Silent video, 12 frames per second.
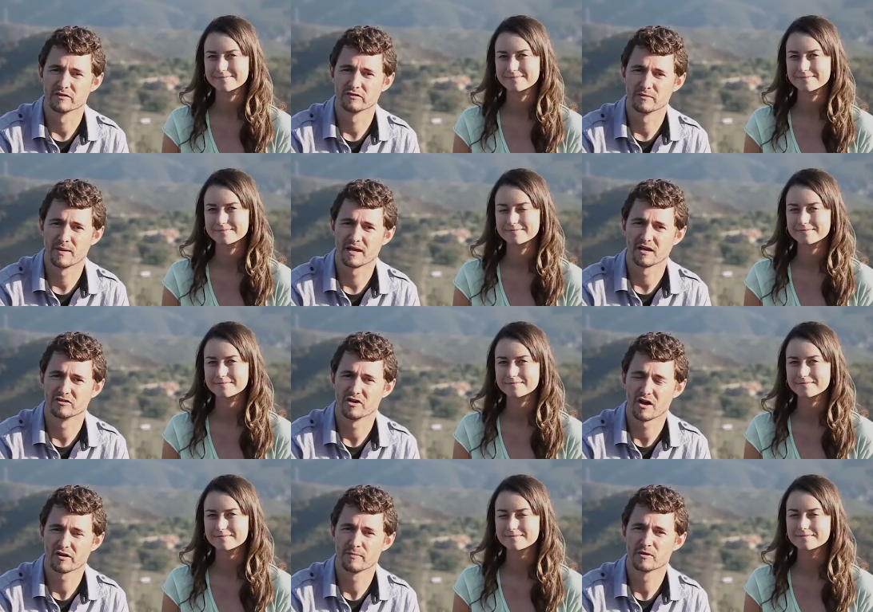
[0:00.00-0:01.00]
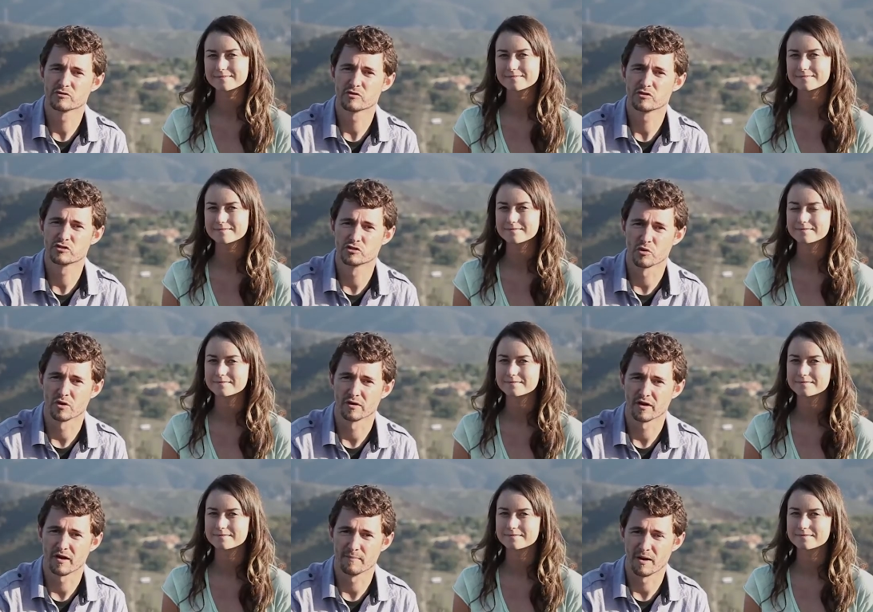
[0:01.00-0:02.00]
Speaker 1: is to make a documentary short
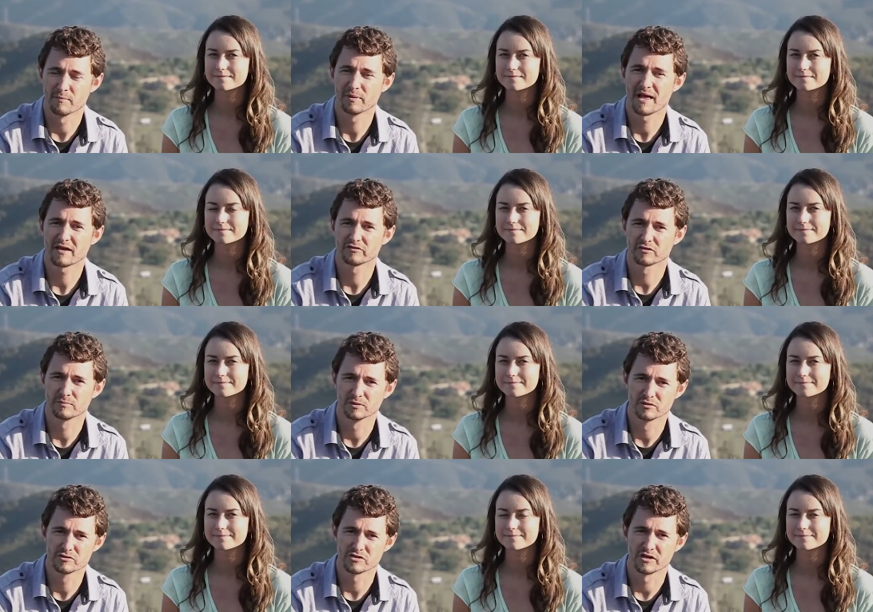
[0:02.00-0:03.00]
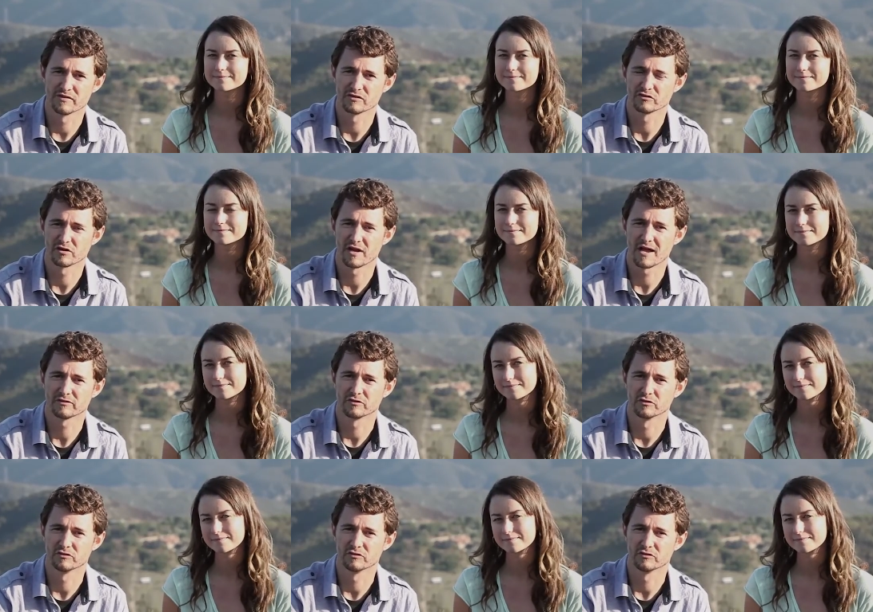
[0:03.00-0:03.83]
about plastic pollution in the Sargasso